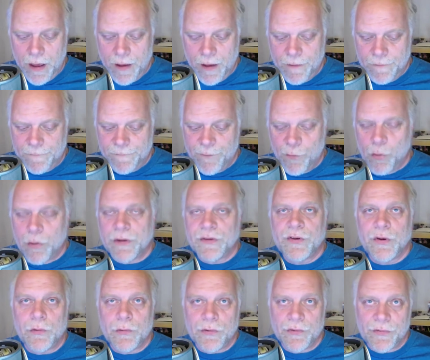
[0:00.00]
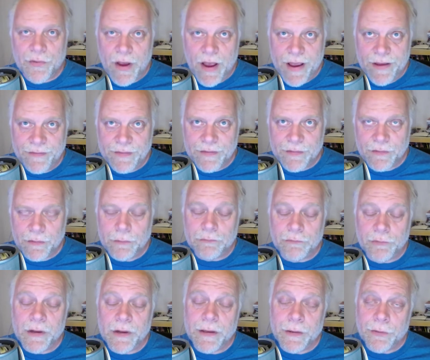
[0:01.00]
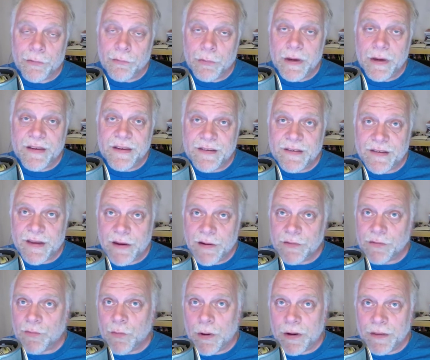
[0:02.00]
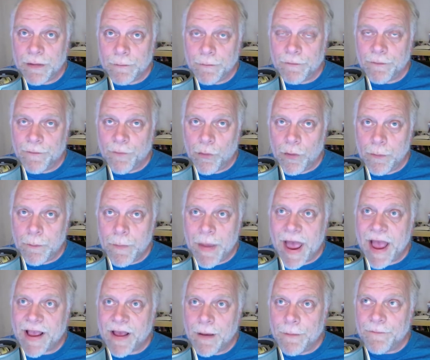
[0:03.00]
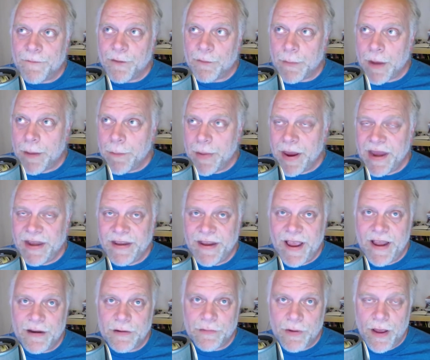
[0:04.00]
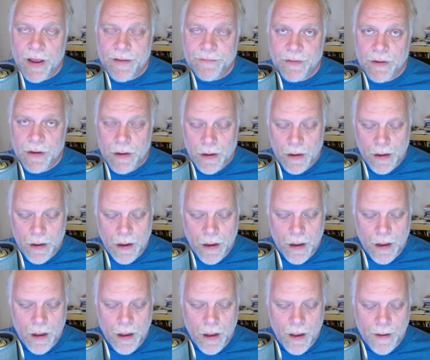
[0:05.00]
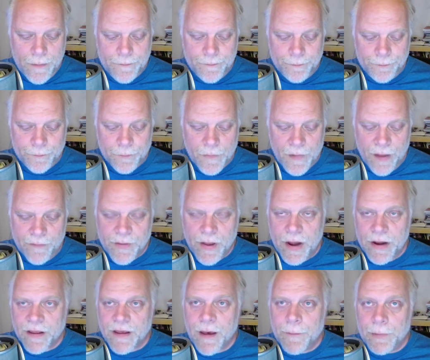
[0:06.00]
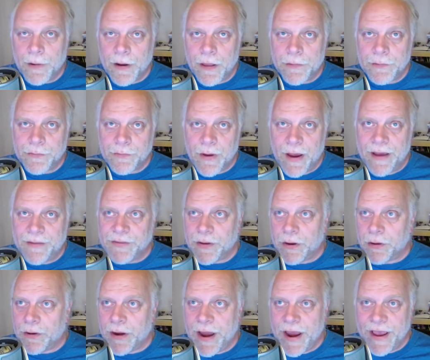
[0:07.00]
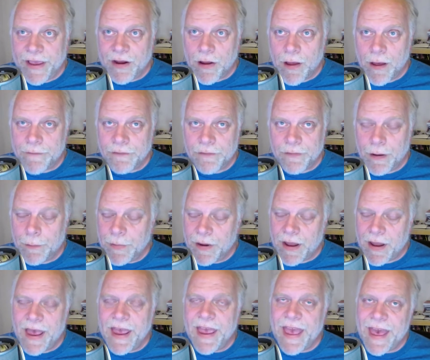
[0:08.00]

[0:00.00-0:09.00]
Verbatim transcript: 4 internal drives, or really 3, since I use one of them for a backup for my main data drive. I've got a couple other drives that are hanging off of it. I mean, I